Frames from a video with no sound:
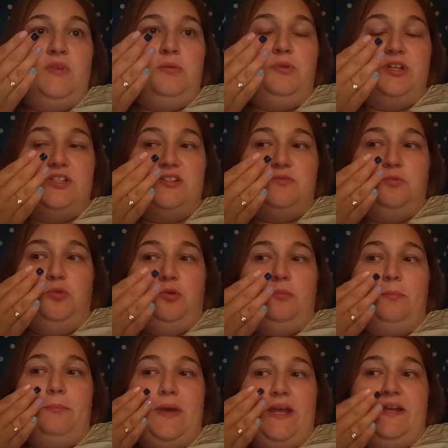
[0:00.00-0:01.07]
which is
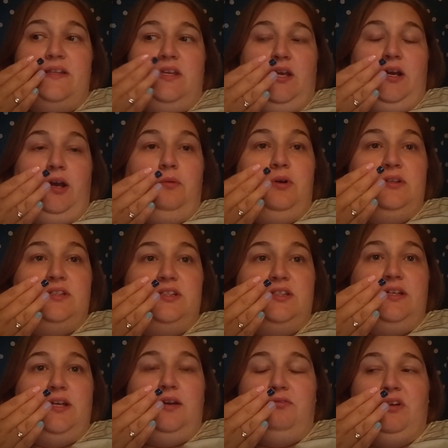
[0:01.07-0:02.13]
one main thing I wanted to
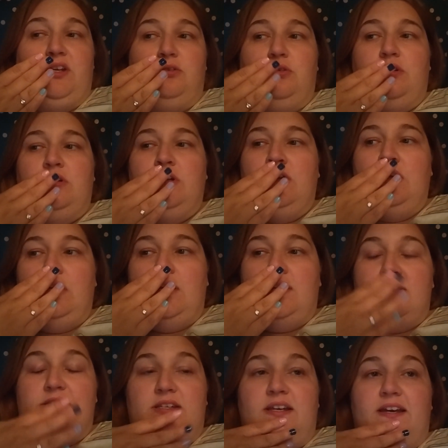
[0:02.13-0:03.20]
get redone
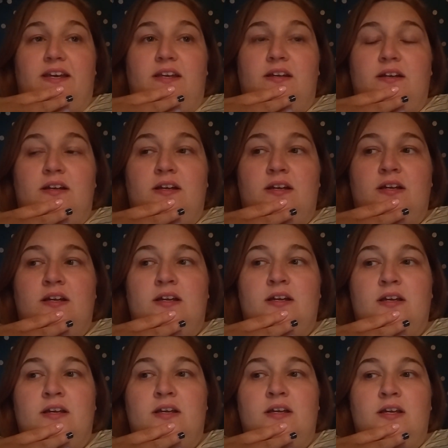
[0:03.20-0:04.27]
today.
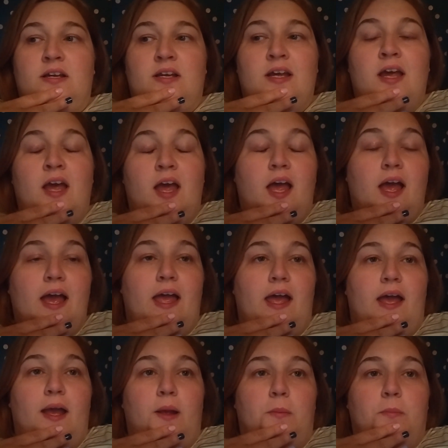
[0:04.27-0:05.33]

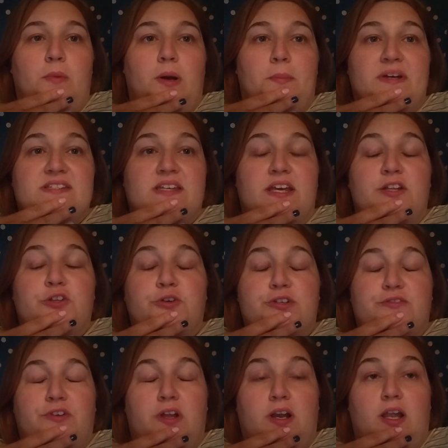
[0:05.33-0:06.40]
And my skin
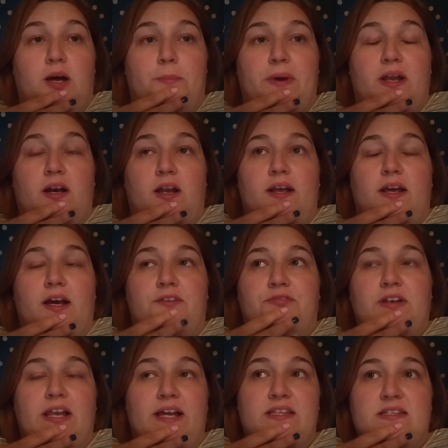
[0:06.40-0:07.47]
does feel a lot better. Like, I've
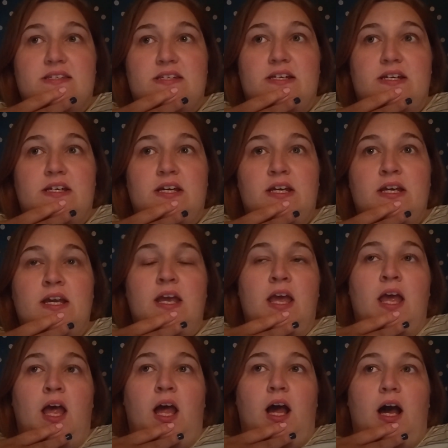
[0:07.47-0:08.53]
cleansed it.
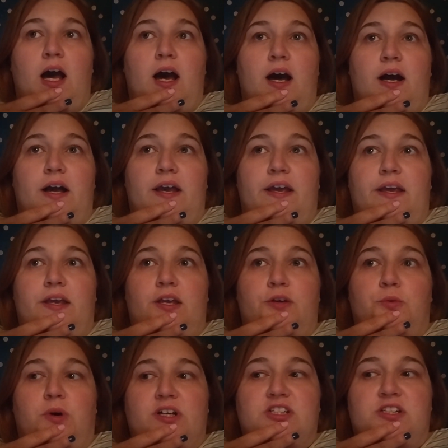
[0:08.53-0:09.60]
I
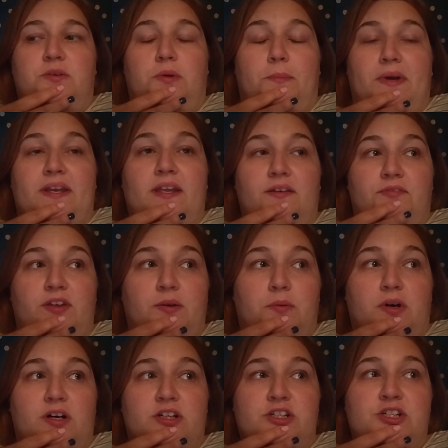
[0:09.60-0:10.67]
washed it with my Nivea
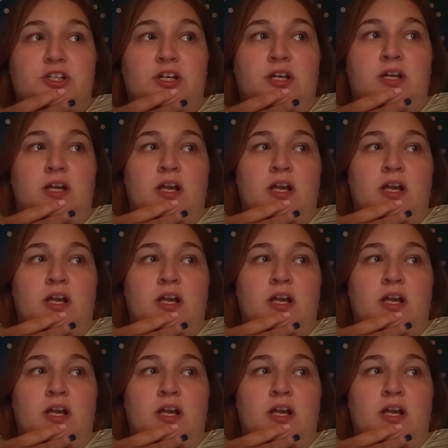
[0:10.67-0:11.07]
wash.